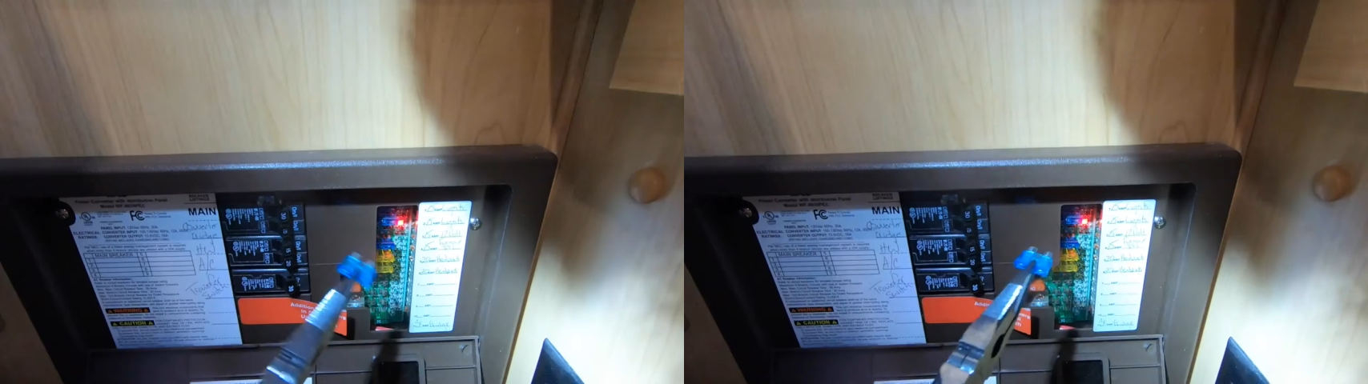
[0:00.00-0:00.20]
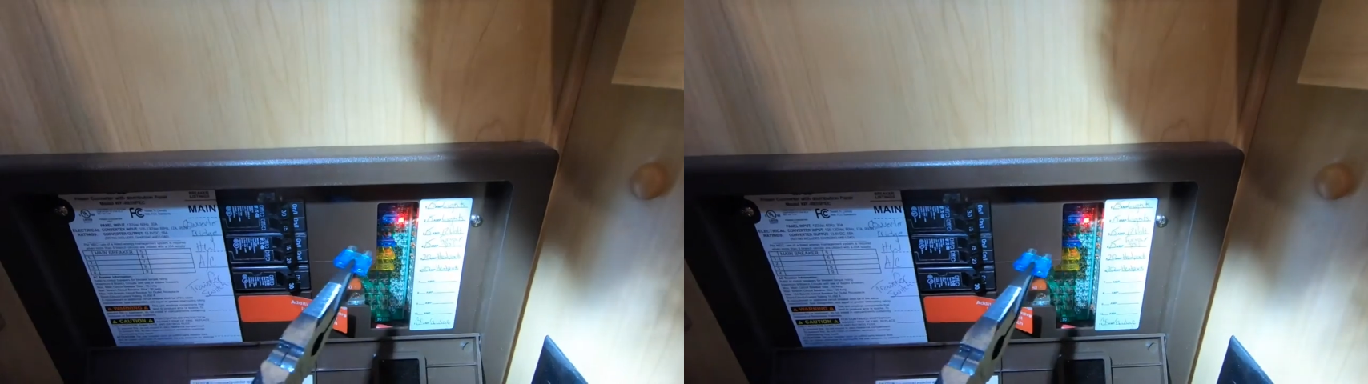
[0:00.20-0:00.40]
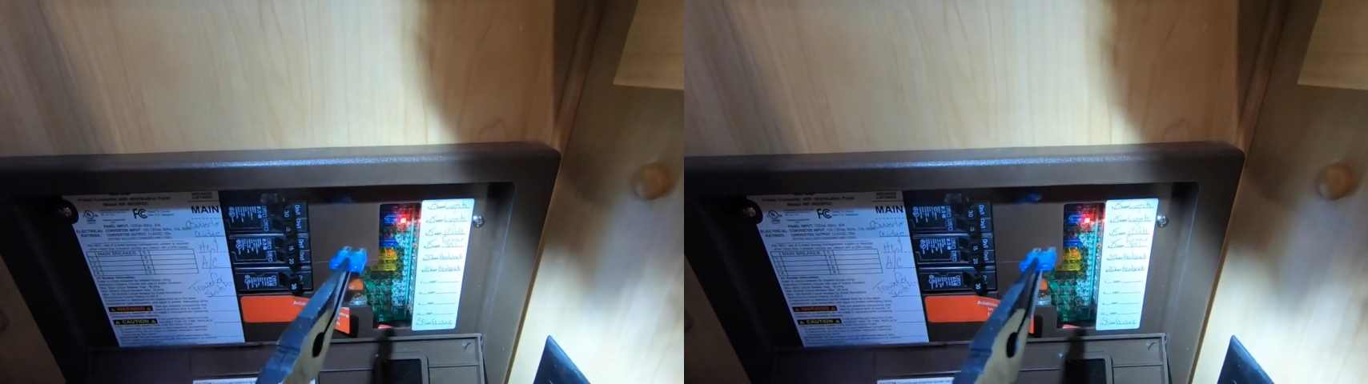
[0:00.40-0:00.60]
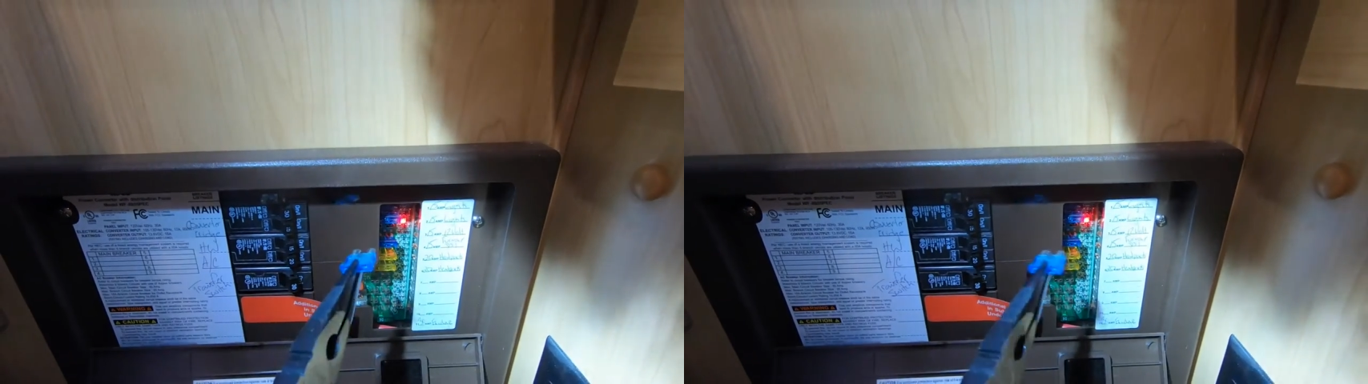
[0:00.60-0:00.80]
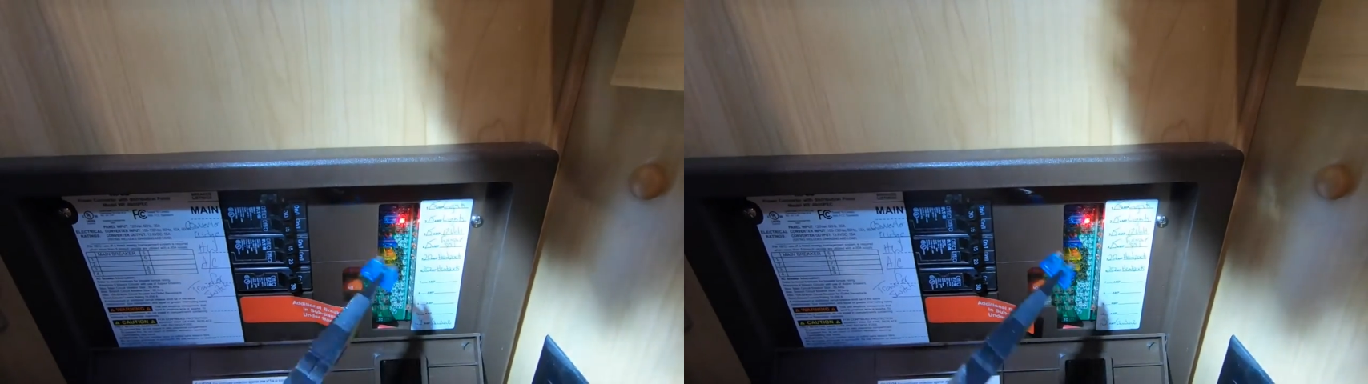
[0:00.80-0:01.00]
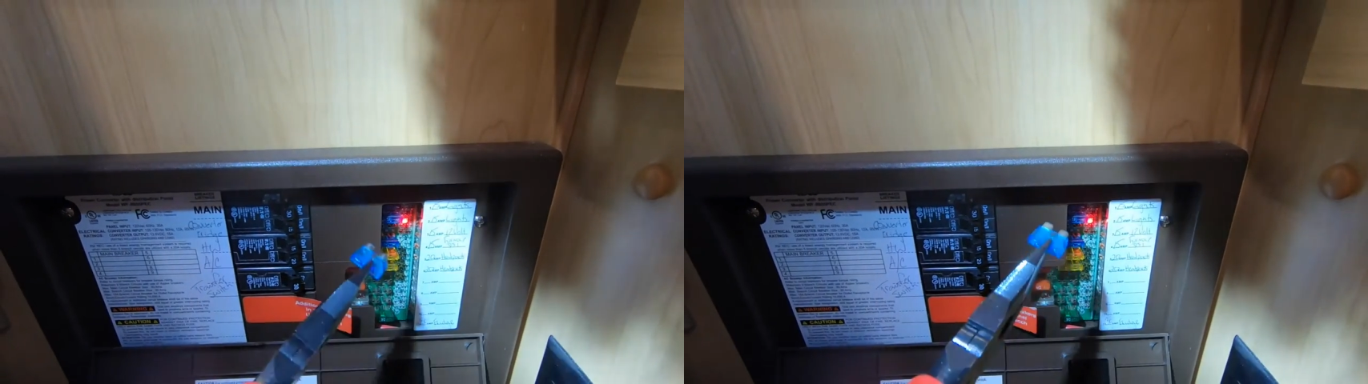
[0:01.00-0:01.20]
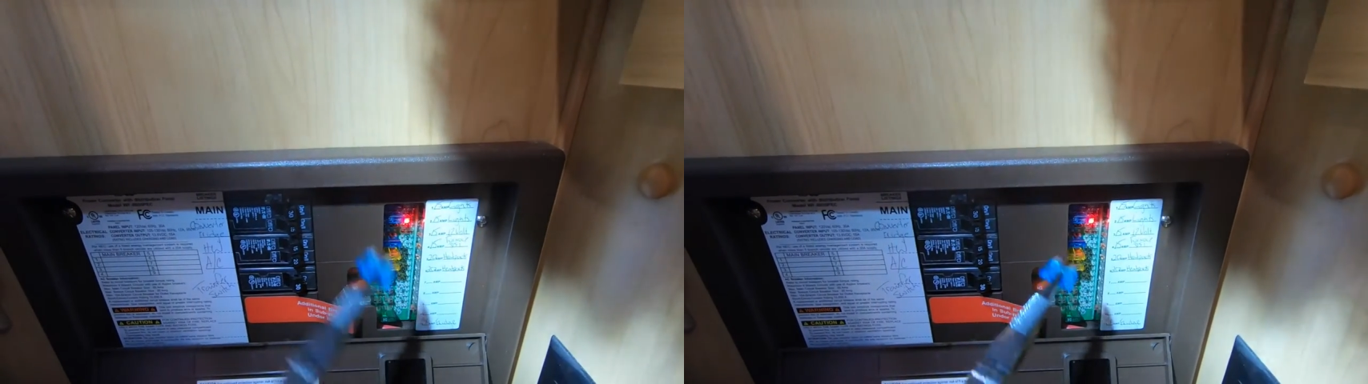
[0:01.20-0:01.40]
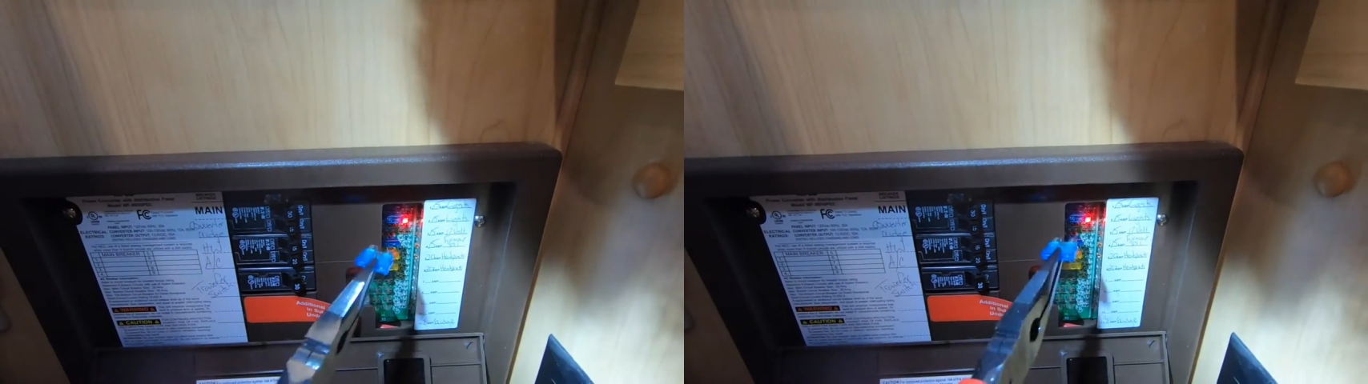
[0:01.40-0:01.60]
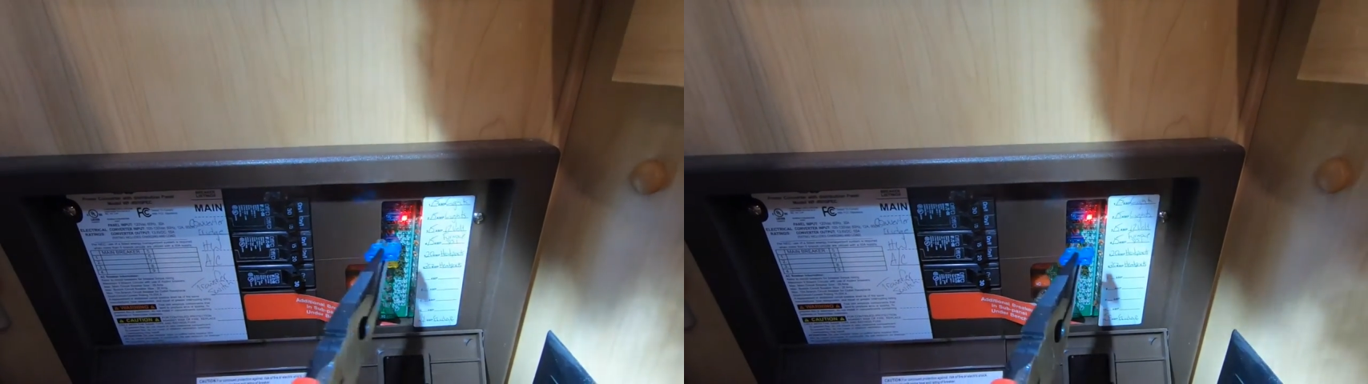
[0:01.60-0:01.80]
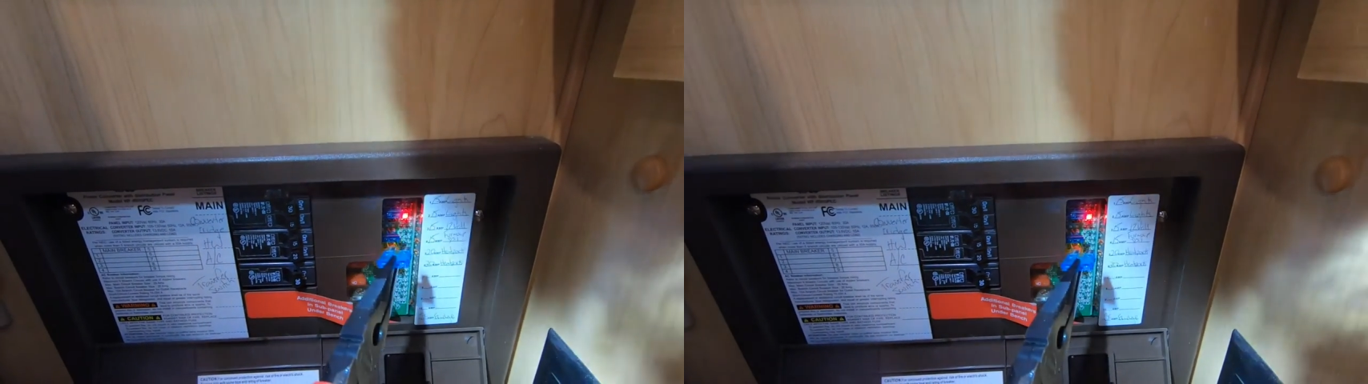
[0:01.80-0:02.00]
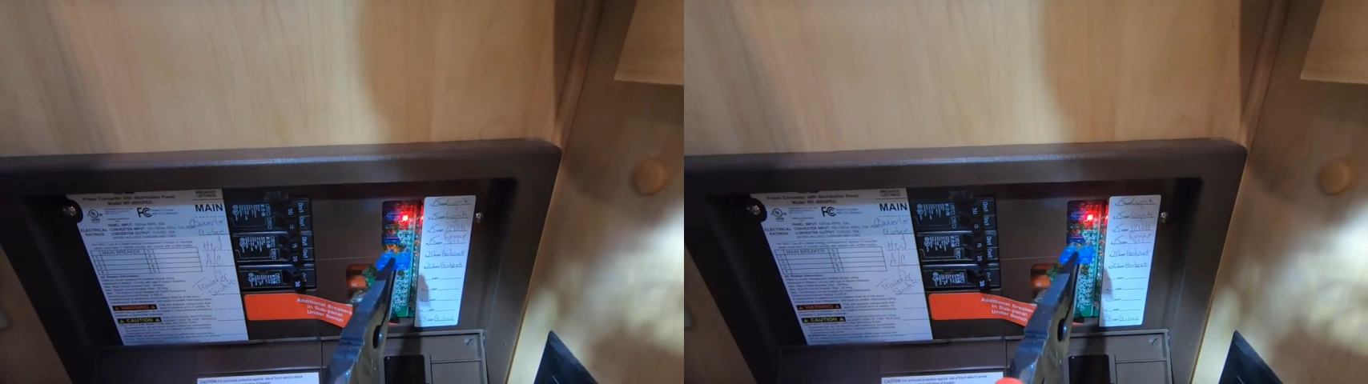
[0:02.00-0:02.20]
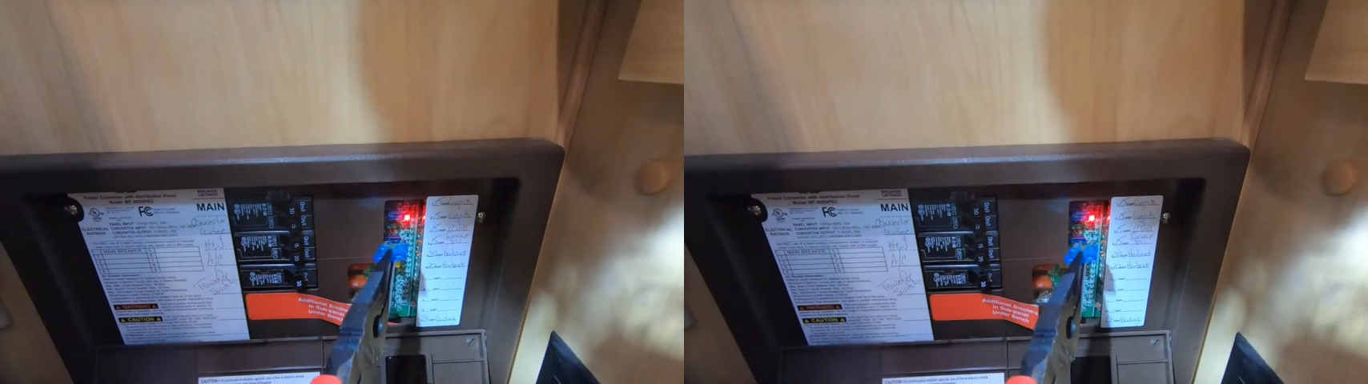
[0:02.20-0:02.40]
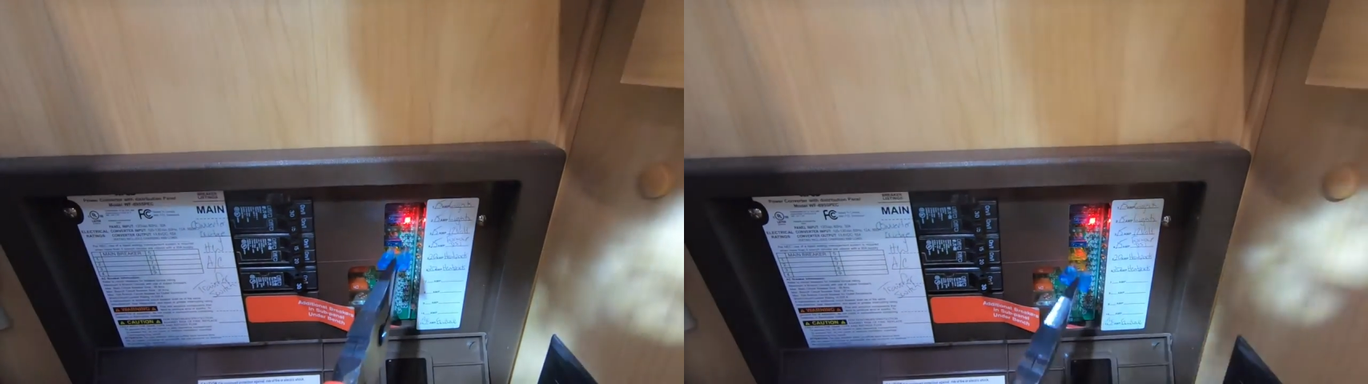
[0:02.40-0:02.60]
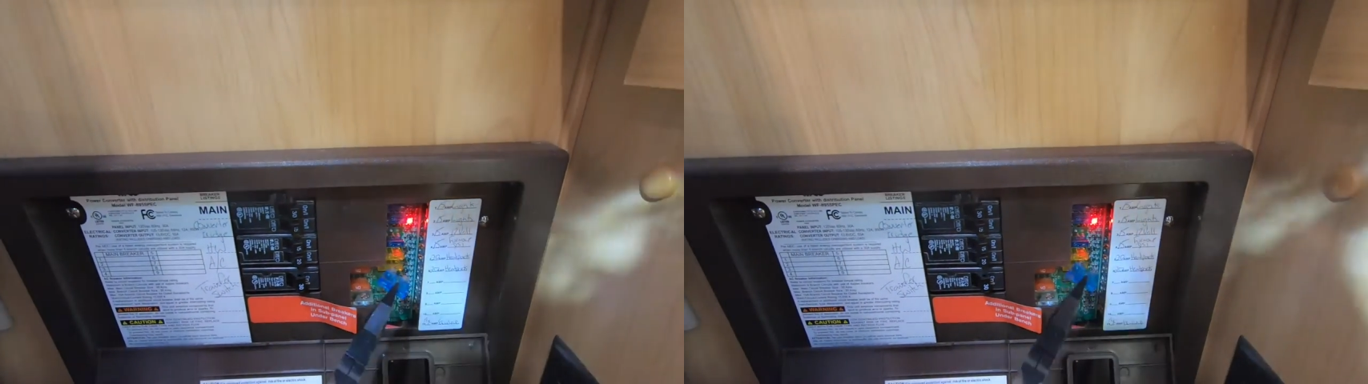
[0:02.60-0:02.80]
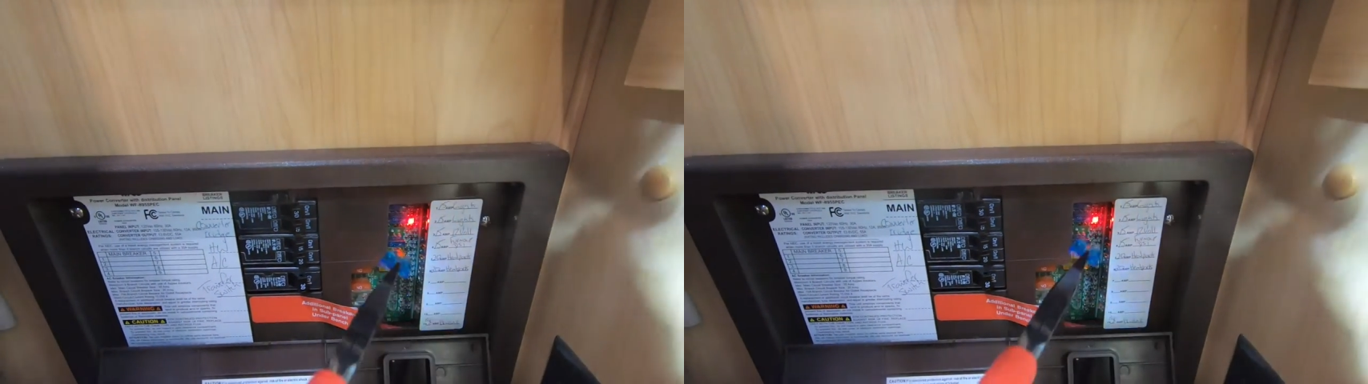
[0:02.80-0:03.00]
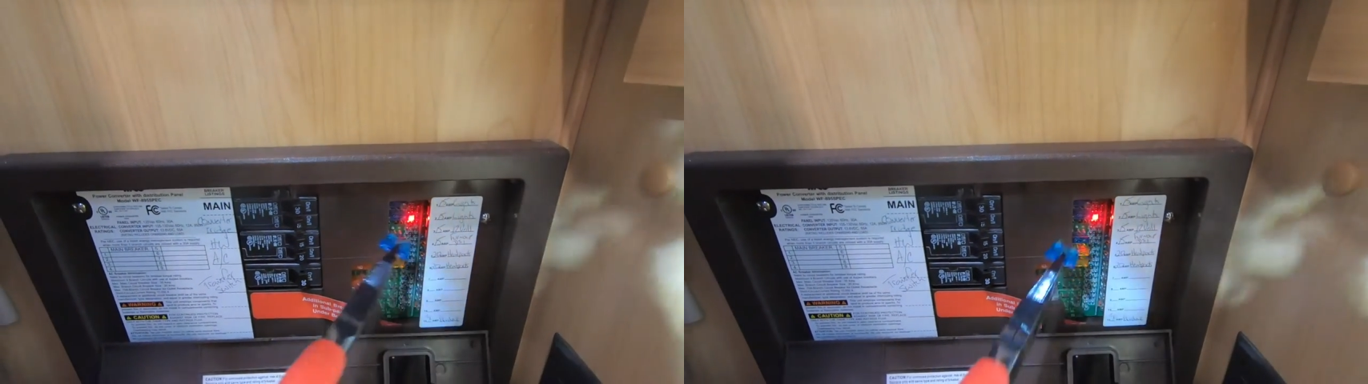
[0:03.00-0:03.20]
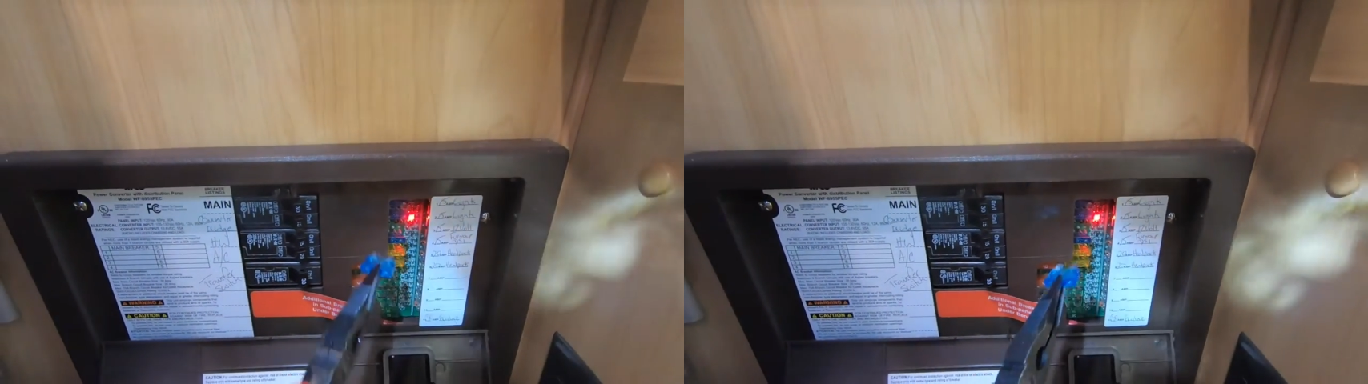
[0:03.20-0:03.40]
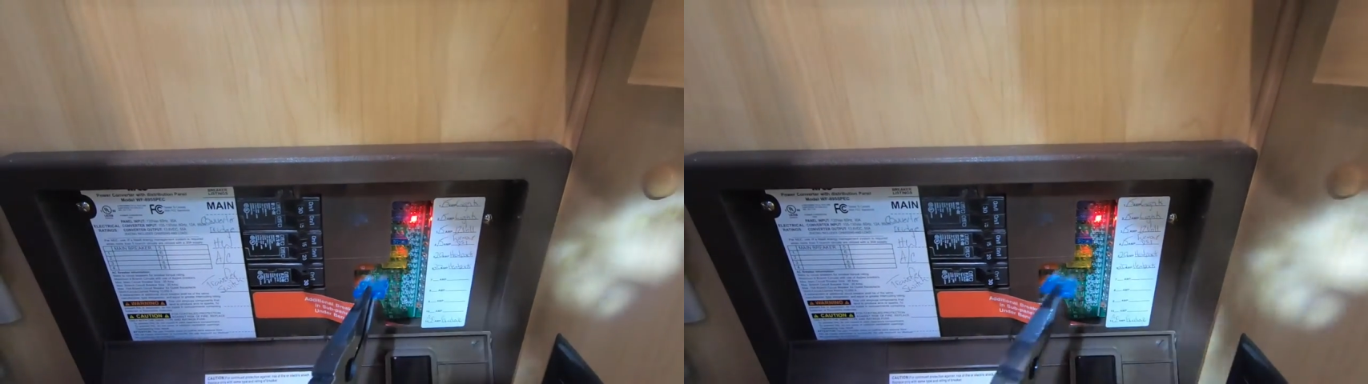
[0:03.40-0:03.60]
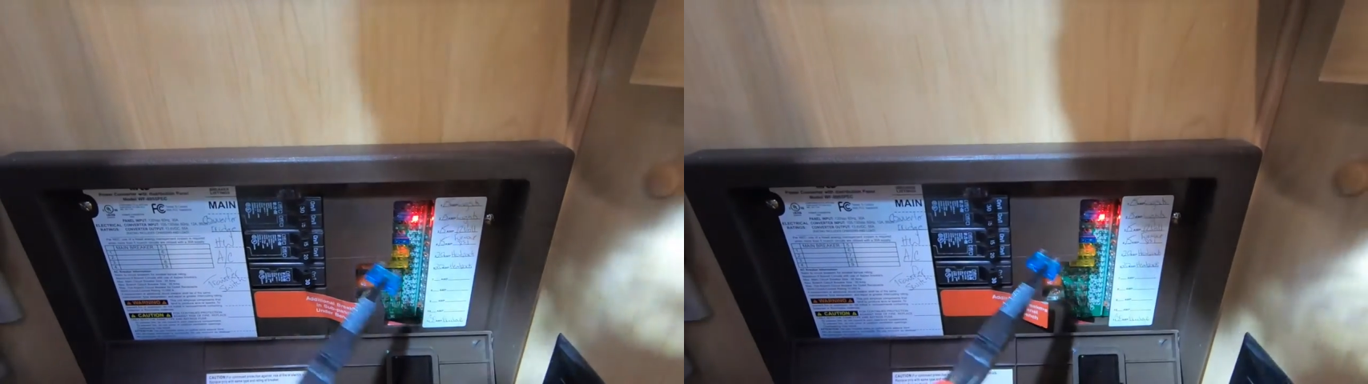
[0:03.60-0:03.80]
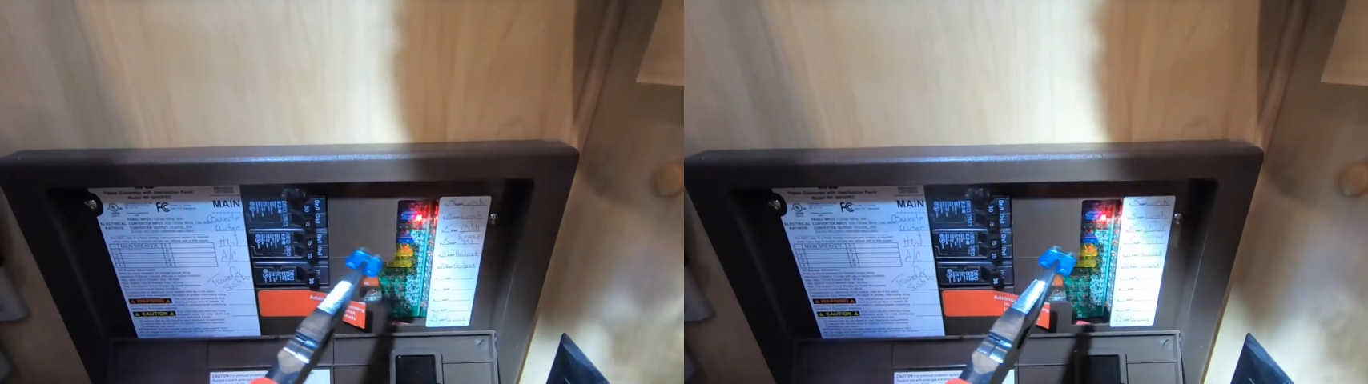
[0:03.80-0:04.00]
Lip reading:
[unreadable: no face in view]